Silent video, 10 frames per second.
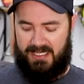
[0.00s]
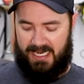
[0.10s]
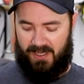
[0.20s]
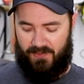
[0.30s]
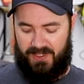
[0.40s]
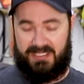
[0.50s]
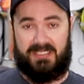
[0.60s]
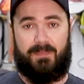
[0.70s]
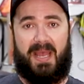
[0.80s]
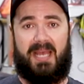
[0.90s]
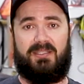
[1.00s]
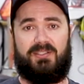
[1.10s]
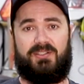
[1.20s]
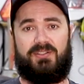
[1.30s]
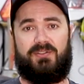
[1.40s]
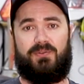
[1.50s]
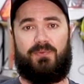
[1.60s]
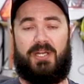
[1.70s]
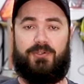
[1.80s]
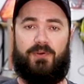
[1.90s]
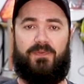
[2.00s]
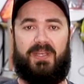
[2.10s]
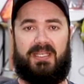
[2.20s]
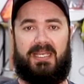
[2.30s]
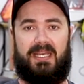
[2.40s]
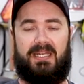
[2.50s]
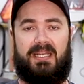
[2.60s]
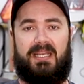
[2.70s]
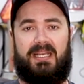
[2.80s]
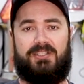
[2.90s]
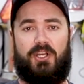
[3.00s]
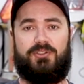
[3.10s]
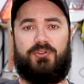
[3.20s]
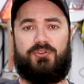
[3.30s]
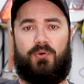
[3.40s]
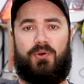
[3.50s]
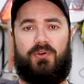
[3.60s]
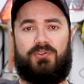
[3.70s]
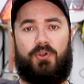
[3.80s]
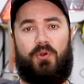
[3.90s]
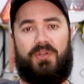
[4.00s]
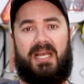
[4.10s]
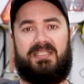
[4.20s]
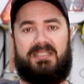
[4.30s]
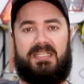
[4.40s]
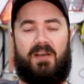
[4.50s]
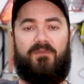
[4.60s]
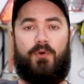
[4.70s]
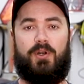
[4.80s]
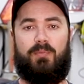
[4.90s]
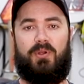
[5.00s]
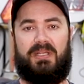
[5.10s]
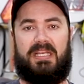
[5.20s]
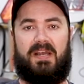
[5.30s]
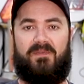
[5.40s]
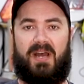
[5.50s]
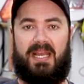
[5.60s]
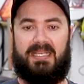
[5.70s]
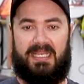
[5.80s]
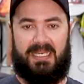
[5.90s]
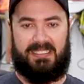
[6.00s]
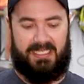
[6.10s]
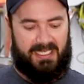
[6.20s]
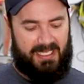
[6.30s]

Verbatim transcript: Now, this is the Patton's retrofit kit. It's also sold as the affordable EFI kit.